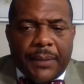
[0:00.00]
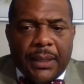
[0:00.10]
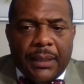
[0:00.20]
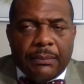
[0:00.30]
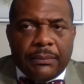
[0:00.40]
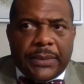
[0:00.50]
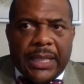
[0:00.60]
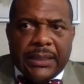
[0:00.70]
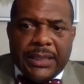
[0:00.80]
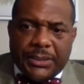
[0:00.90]

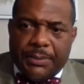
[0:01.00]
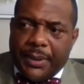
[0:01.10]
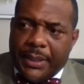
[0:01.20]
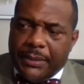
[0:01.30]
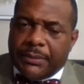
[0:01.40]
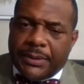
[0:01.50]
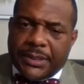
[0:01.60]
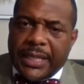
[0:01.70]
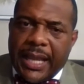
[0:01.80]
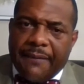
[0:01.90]
that discipline,
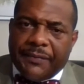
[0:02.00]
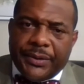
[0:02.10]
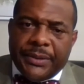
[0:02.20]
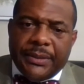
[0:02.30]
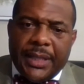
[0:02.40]
stay after it